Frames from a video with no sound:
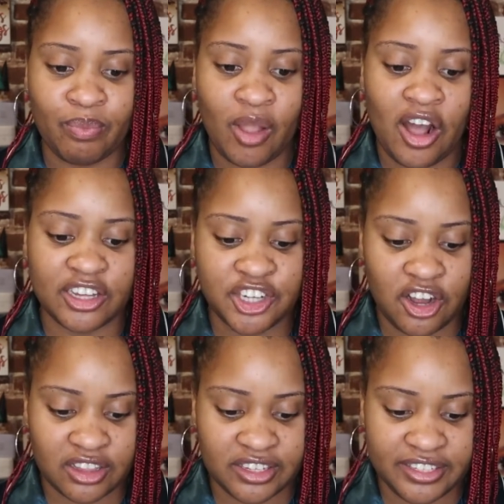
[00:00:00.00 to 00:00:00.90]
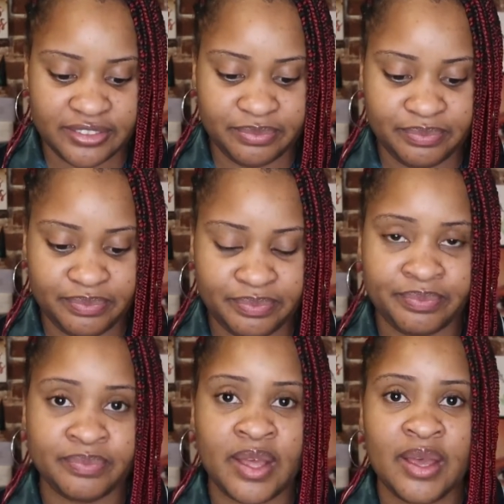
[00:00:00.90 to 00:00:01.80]
hot chocolate,
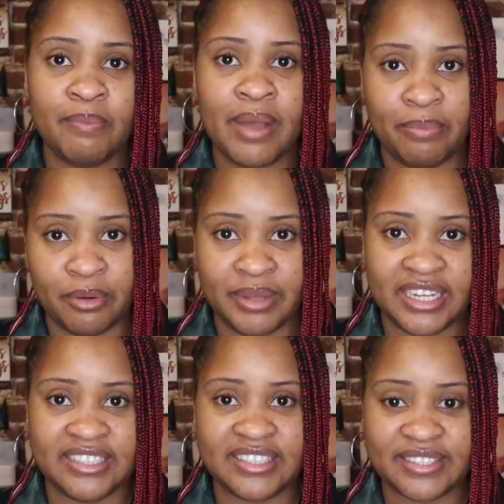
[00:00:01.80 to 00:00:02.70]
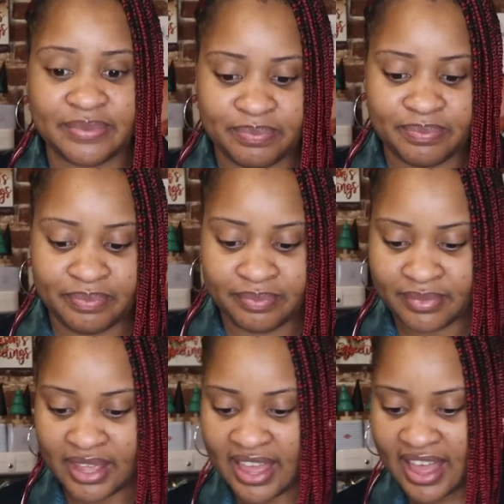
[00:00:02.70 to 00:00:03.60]
peppermint,
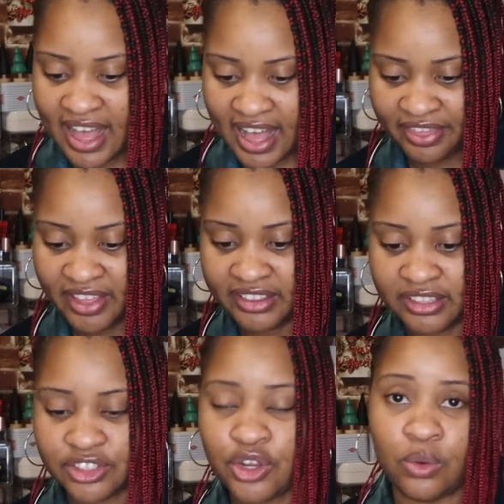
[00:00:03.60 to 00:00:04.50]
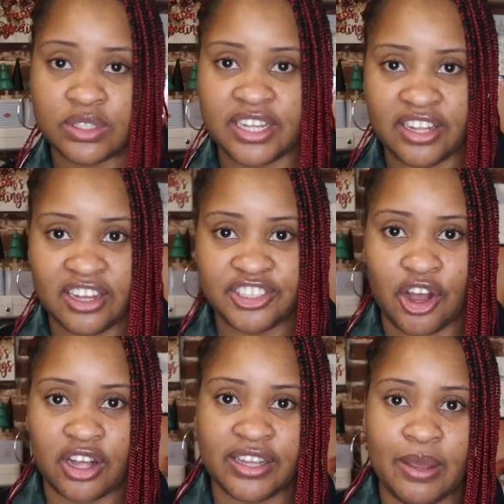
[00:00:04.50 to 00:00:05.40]
and then the toasted hot
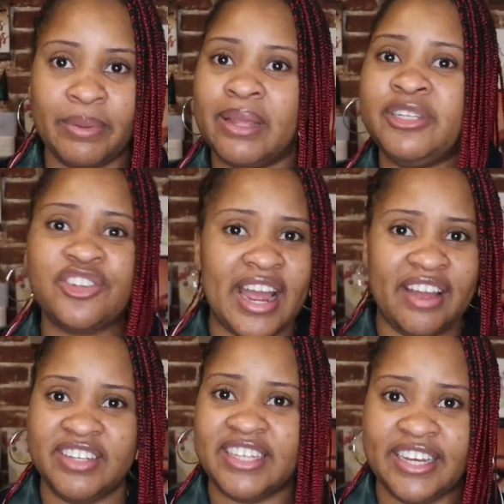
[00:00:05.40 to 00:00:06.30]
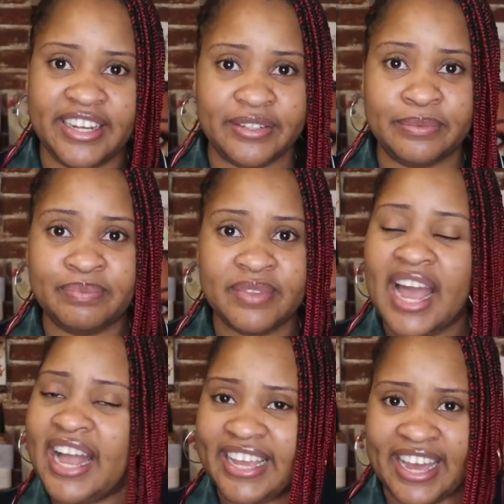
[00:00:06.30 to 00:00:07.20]
chocolate. But let me try everything
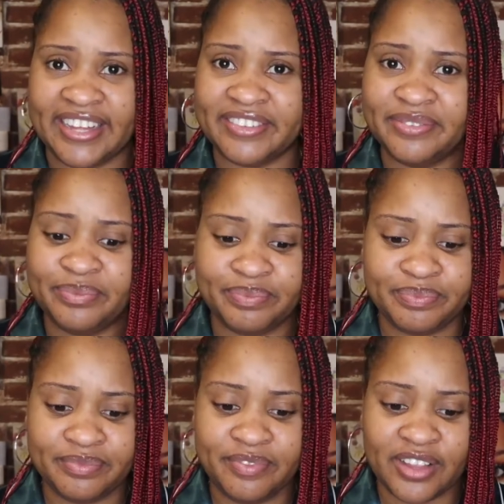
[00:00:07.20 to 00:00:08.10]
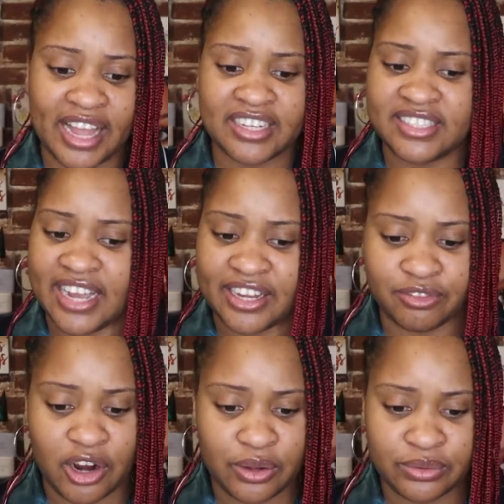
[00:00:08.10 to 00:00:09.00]
again for like a second
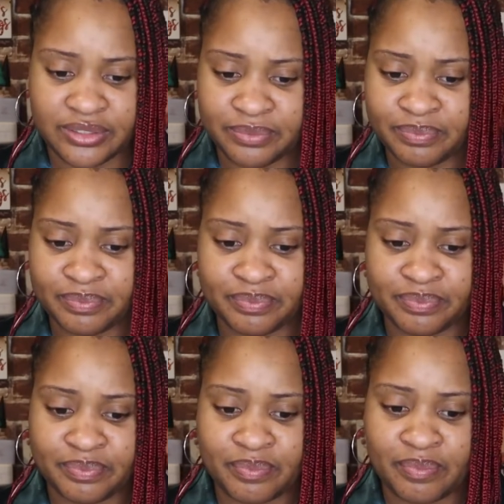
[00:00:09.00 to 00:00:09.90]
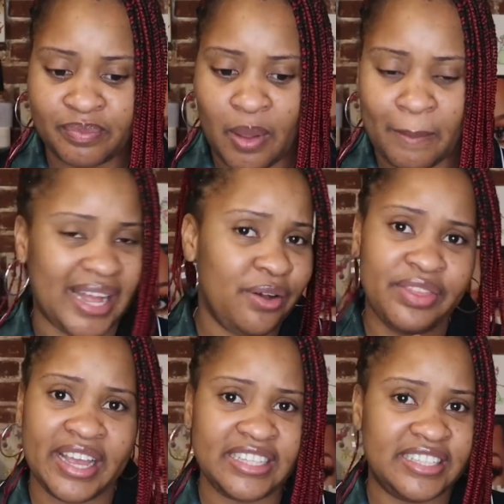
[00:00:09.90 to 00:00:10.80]
round. But I don't
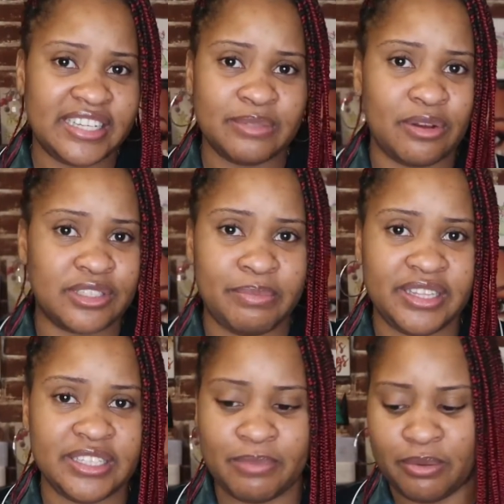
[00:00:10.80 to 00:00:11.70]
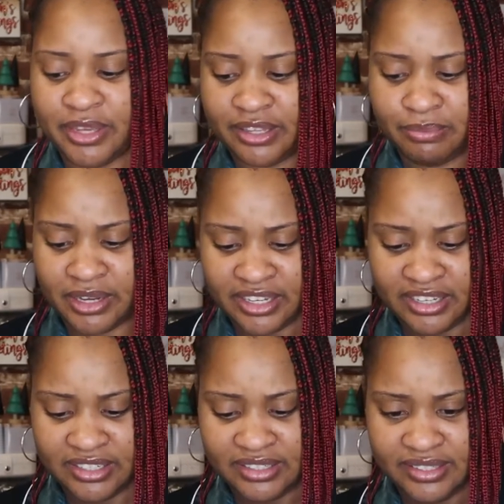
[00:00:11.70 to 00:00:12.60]
think anything is about to beat this pumpkin
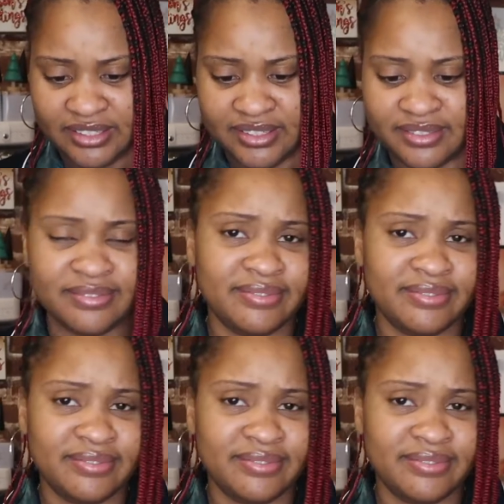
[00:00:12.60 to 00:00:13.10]
because